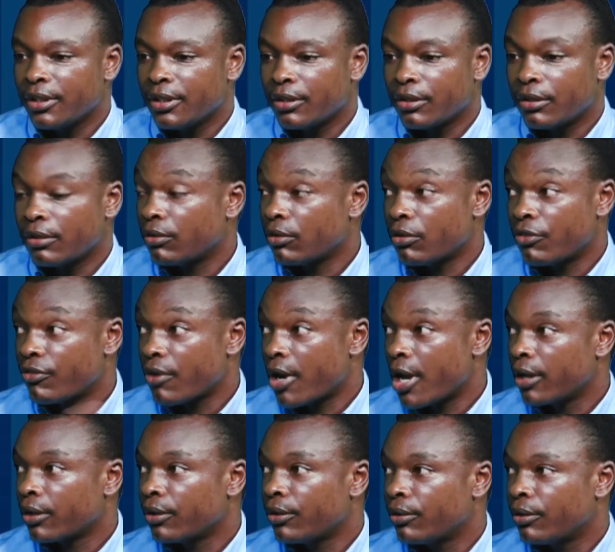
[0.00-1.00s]
of
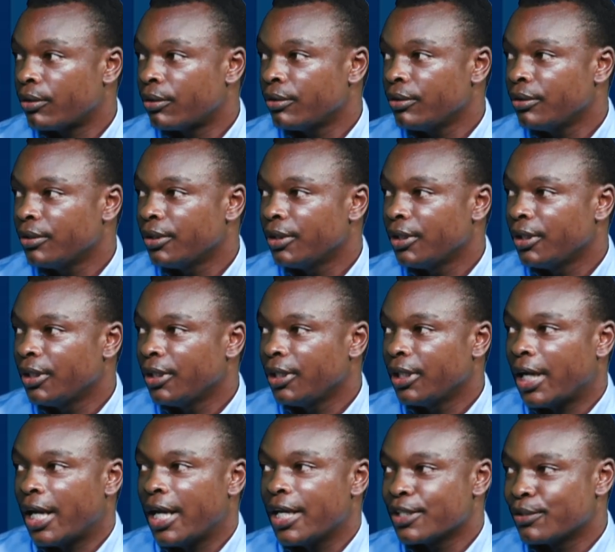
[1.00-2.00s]
alcohol
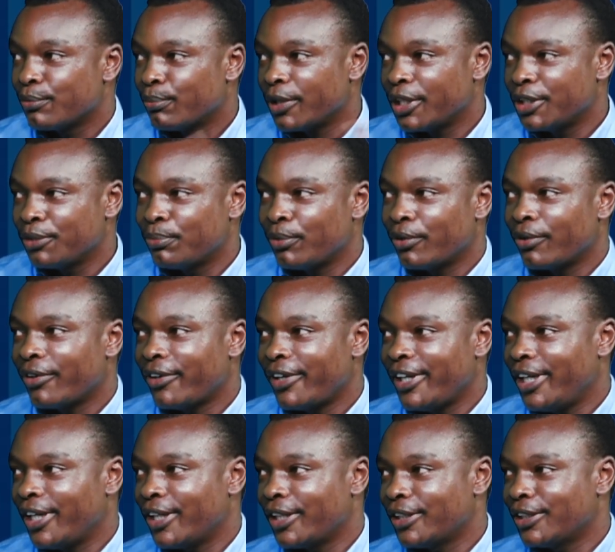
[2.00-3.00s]
has multiple
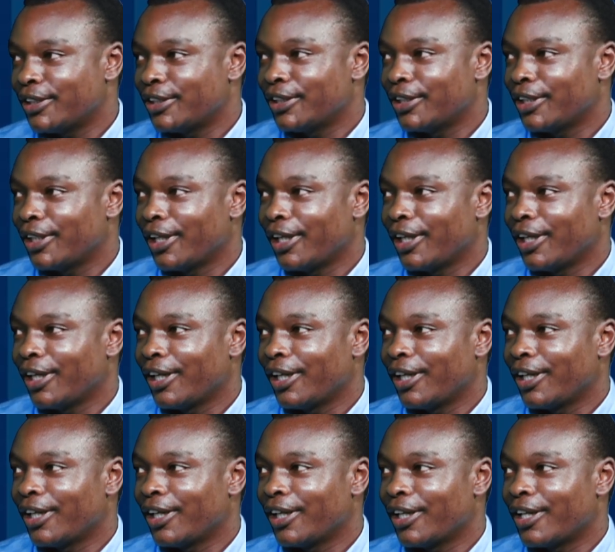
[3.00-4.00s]
layers
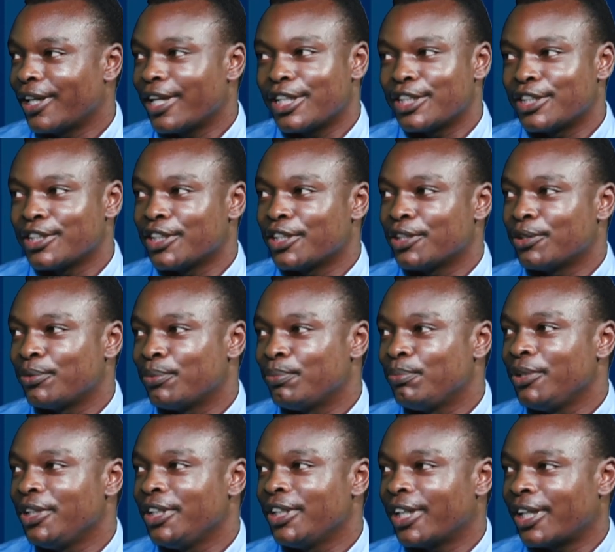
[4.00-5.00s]
that need to
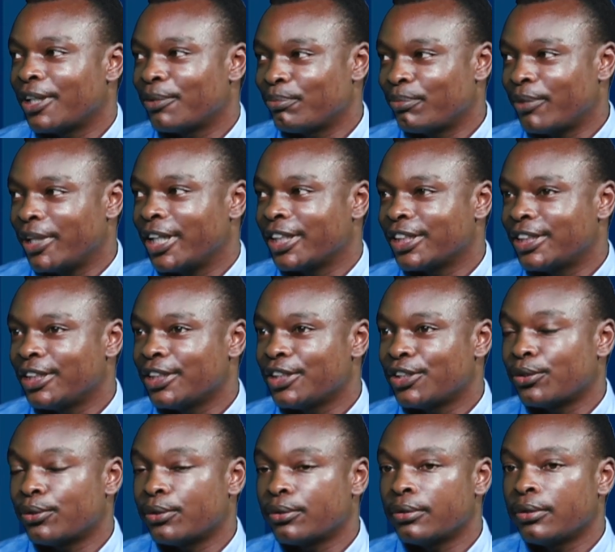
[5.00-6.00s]
be unpacked.
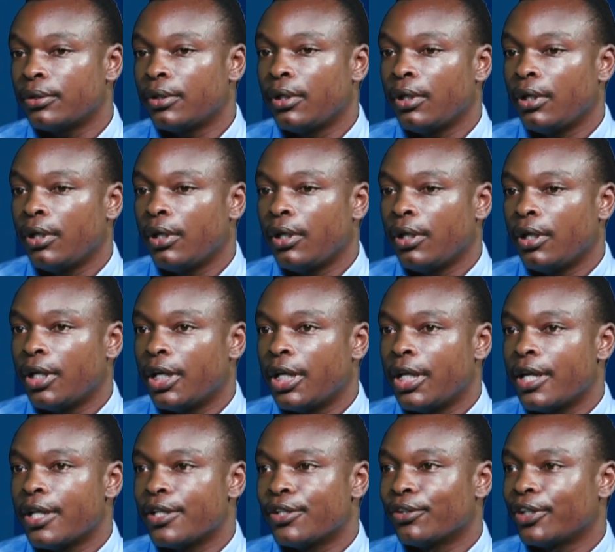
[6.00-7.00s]
So,
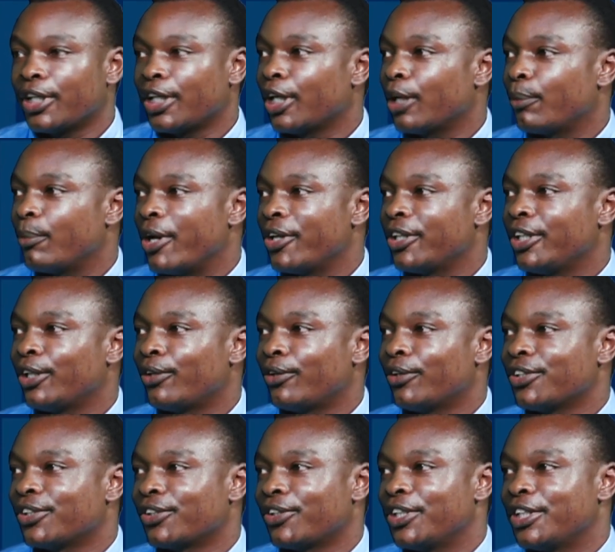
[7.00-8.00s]
talking about the
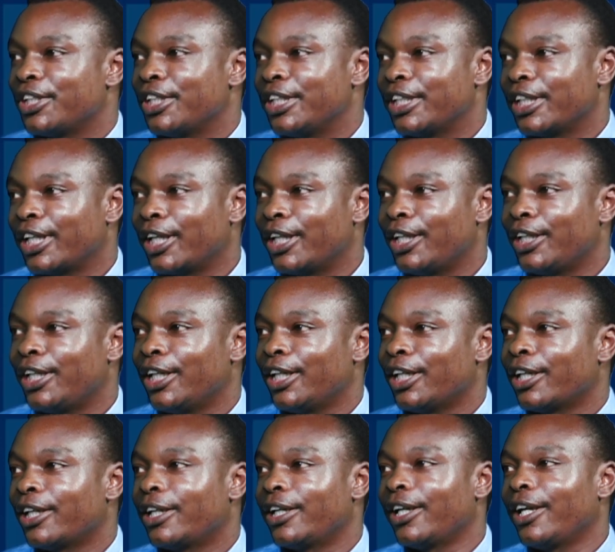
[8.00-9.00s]
consequences can
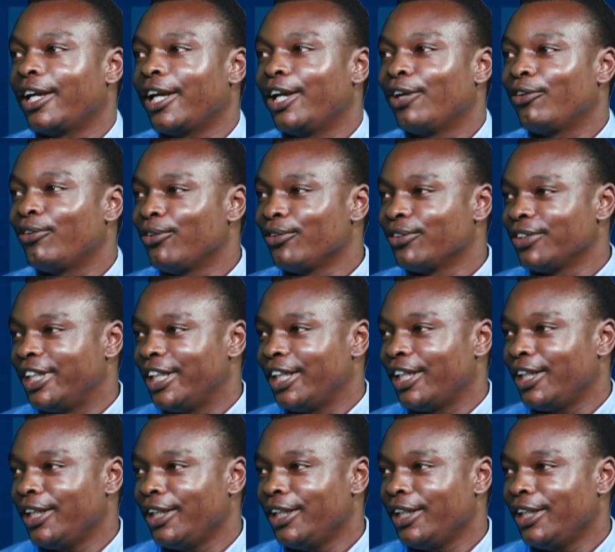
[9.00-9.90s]
take a whole day.